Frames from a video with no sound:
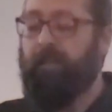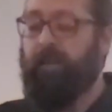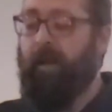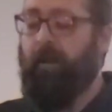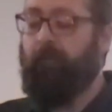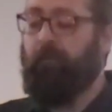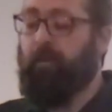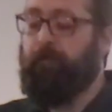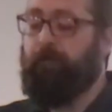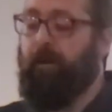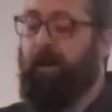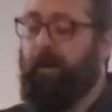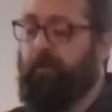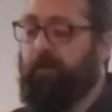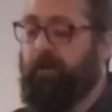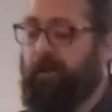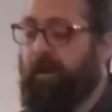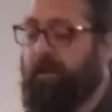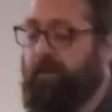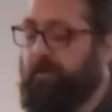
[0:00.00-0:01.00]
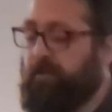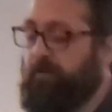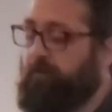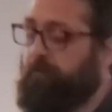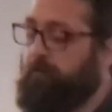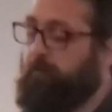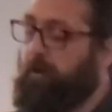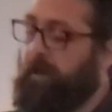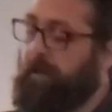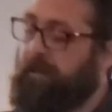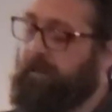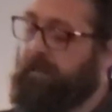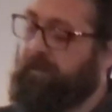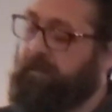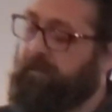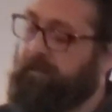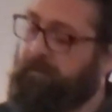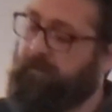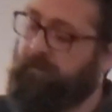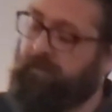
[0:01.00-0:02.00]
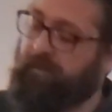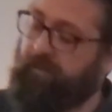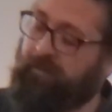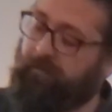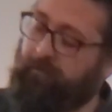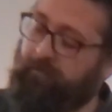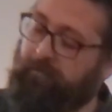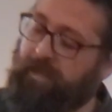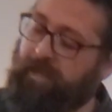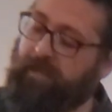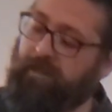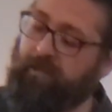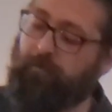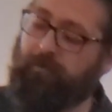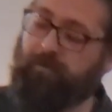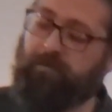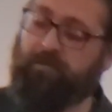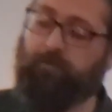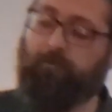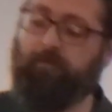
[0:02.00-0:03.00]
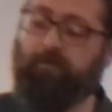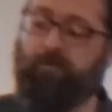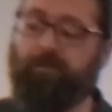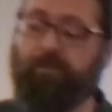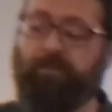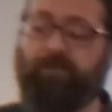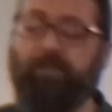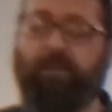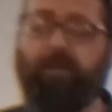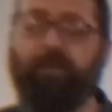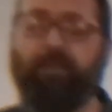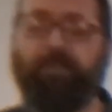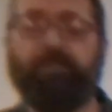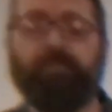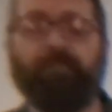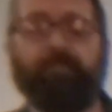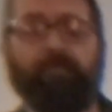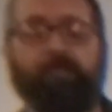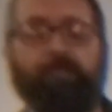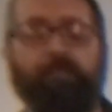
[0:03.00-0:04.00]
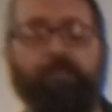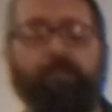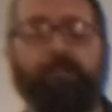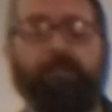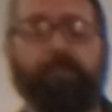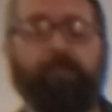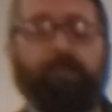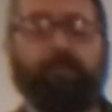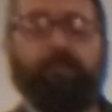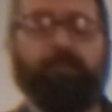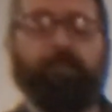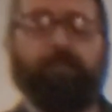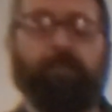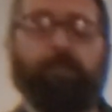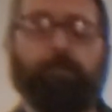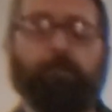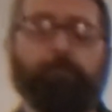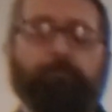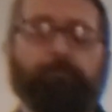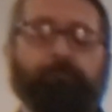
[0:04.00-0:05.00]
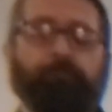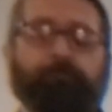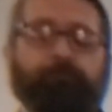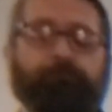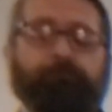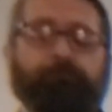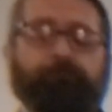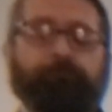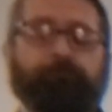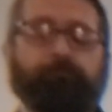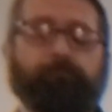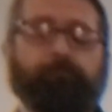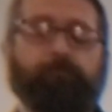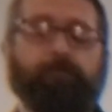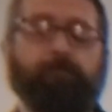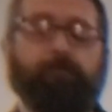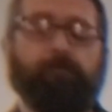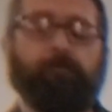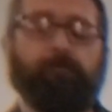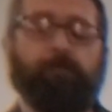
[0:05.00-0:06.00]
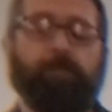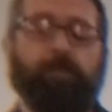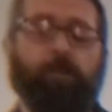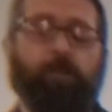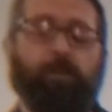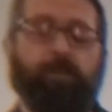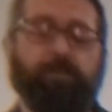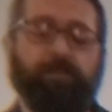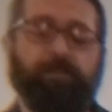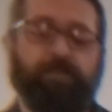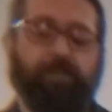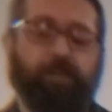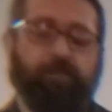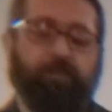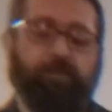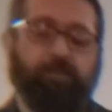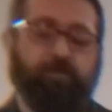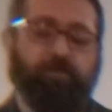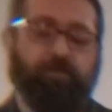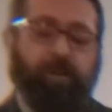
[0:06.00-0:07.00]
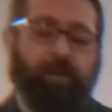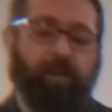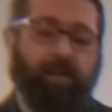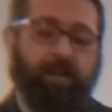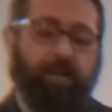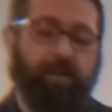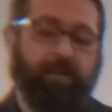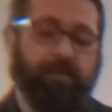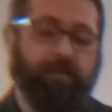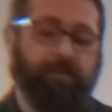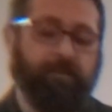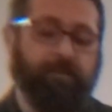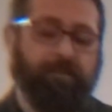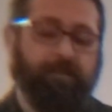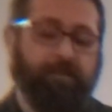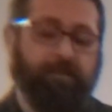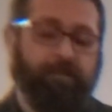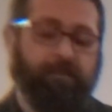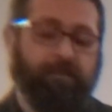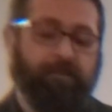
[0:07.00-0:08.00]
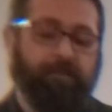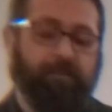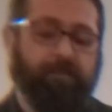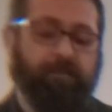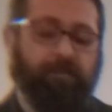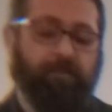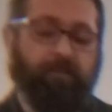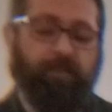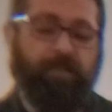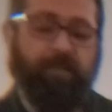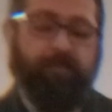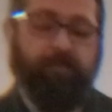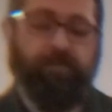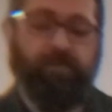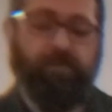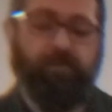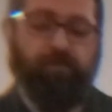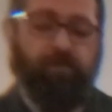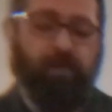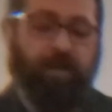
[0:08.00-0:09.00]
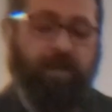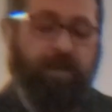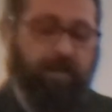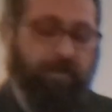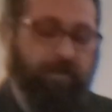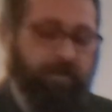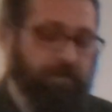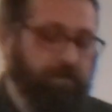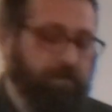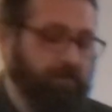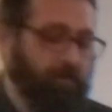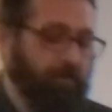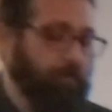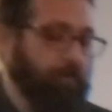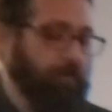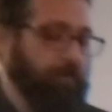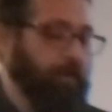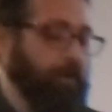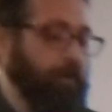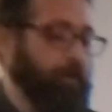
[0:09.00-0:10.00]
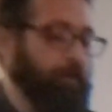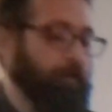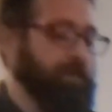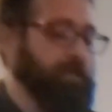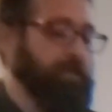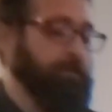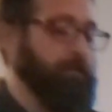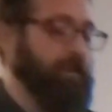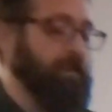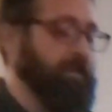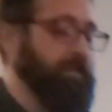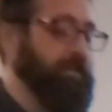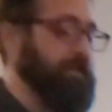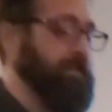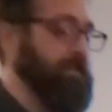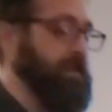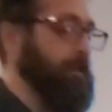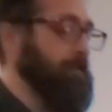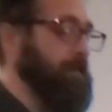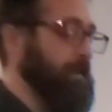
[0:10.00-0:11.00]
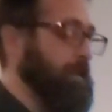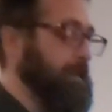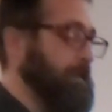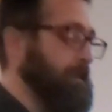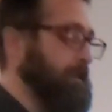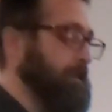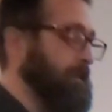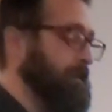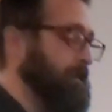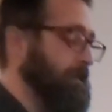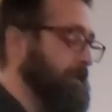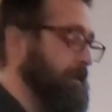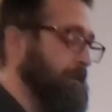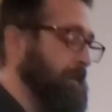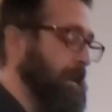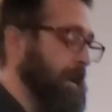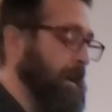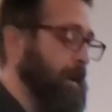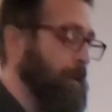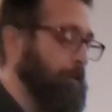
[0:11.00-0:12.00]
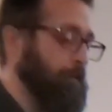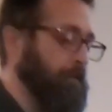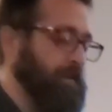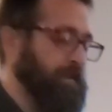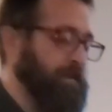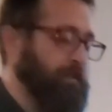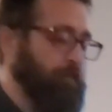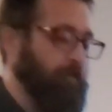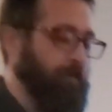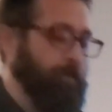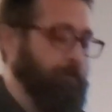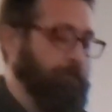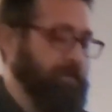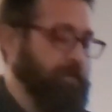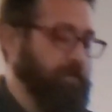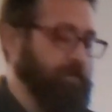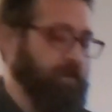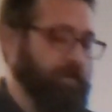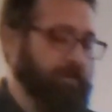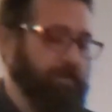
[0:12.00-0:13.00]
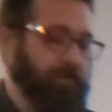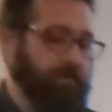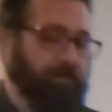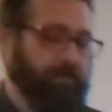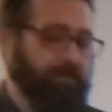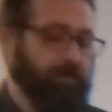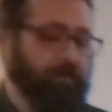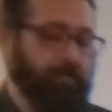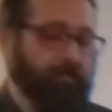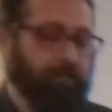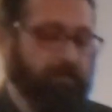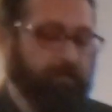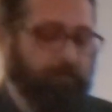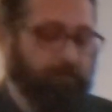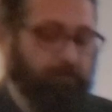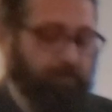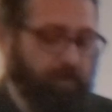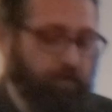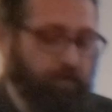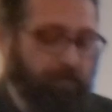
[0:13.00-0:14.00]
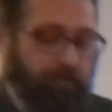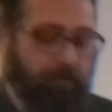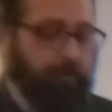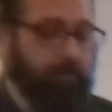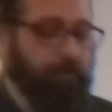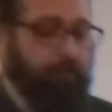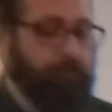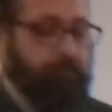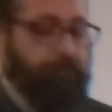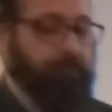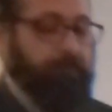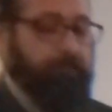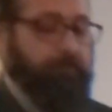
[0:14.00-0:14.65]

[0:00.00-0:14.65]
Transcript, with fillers: Heavenly Father, God, you, man, you are so good to us. Um, cause the sun to shine, the leaves to change. Lord, the crispness of the, of the air this morning was just beautiful.